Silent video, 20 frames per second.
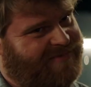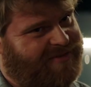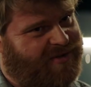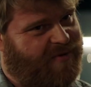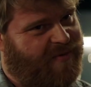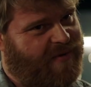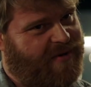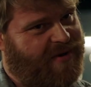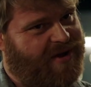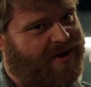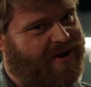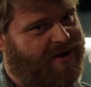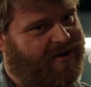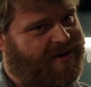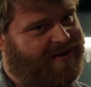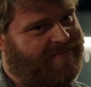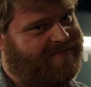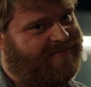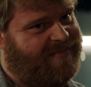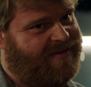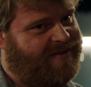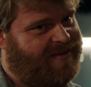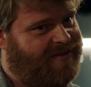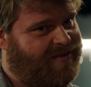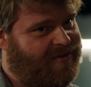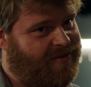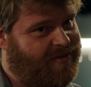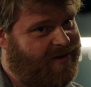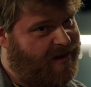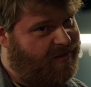Don't worry, Hoagie.
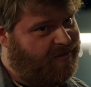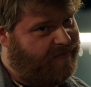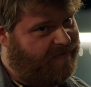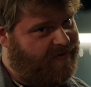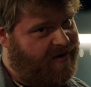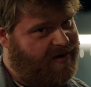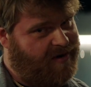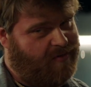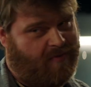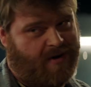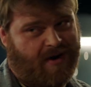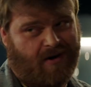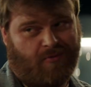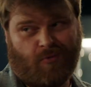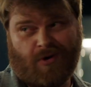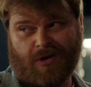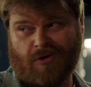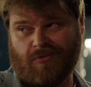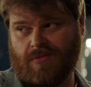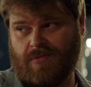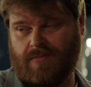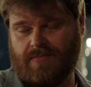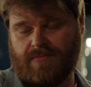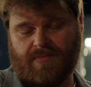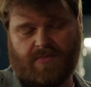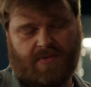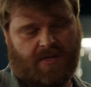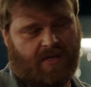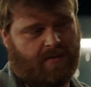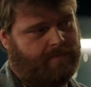You guys will find a way to wiggle.
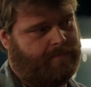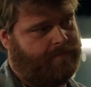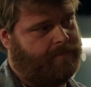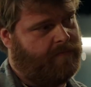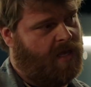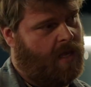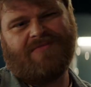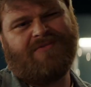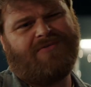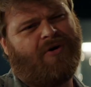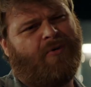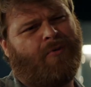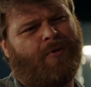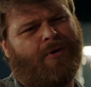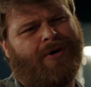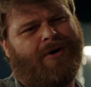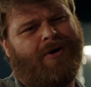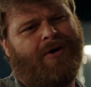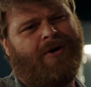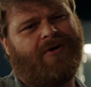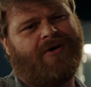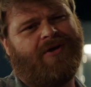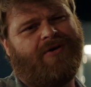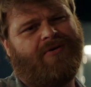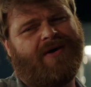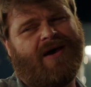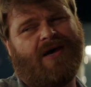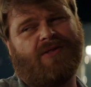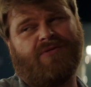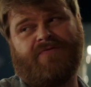Yep. Don't worry, Hoagie.
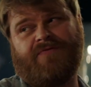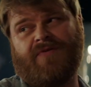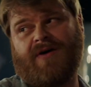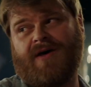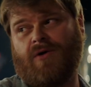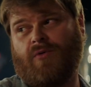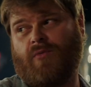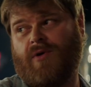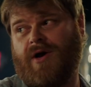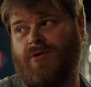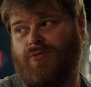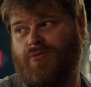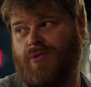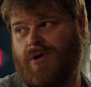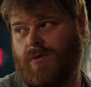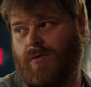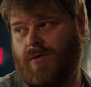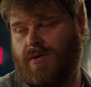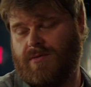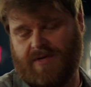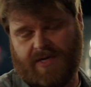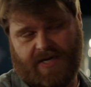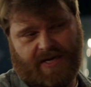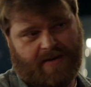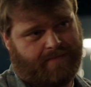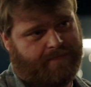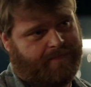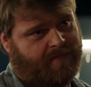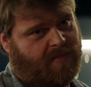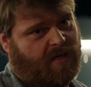You guys will find a way to wiggle. Yep.